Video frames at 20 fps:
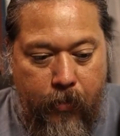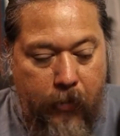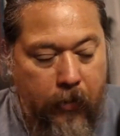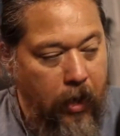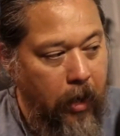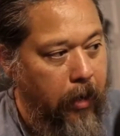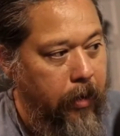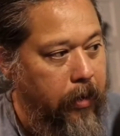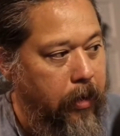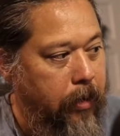
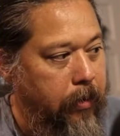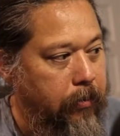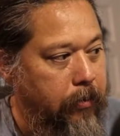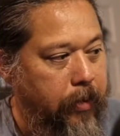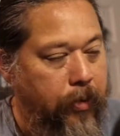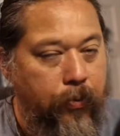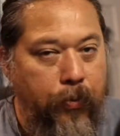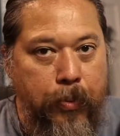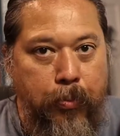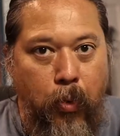or the
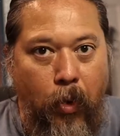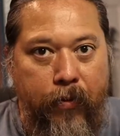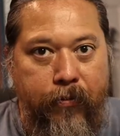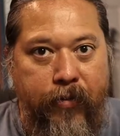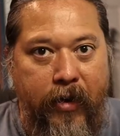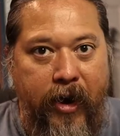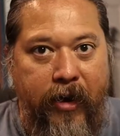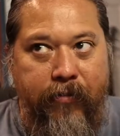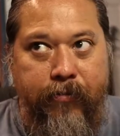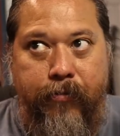
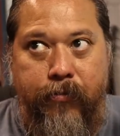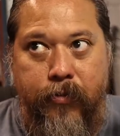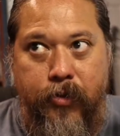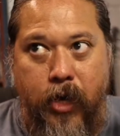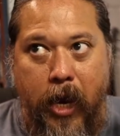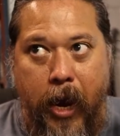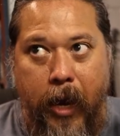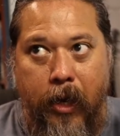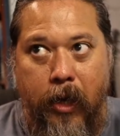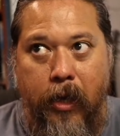3.5
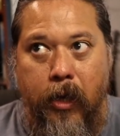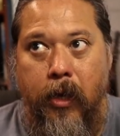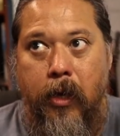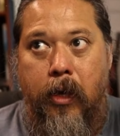jack.